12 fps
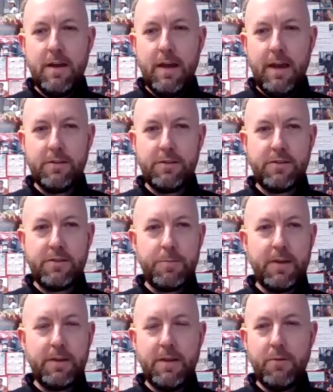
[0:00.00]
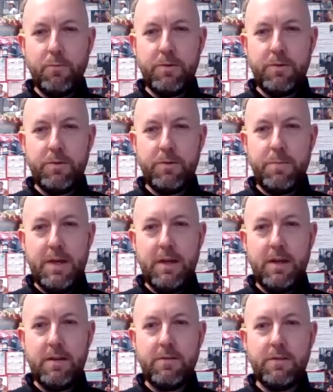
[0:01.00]
and something that would
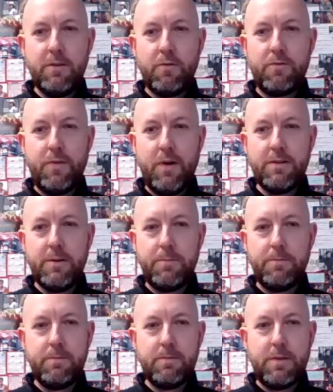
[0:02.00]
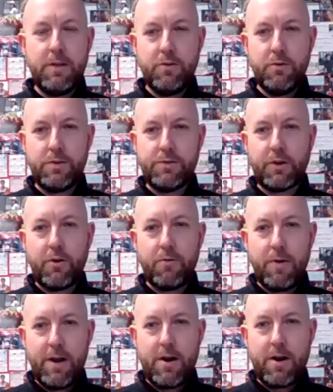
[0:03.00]
be, you know, fun to to do as a
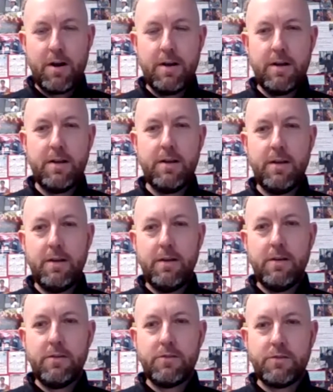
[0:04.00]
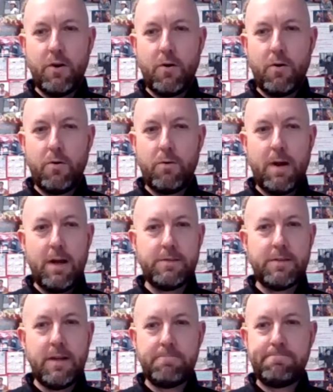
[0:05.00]
career. So I
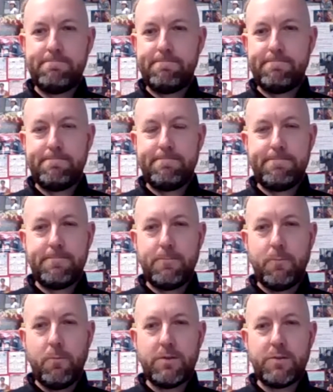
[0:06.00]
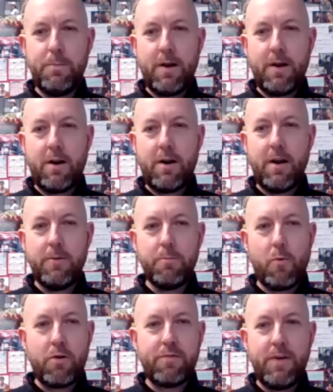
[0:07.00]
said, what's better and
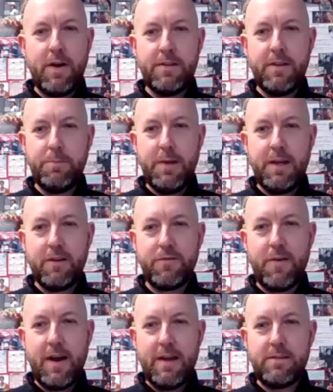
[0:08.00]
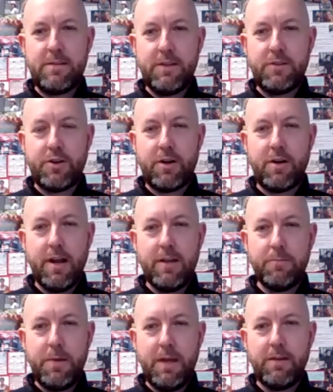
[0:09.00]
more fun than being a Phi Ed teacher
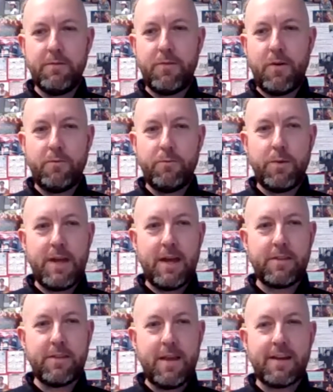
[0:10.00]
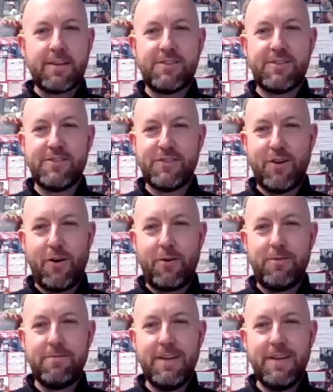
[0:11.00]
and being involved with athletics? So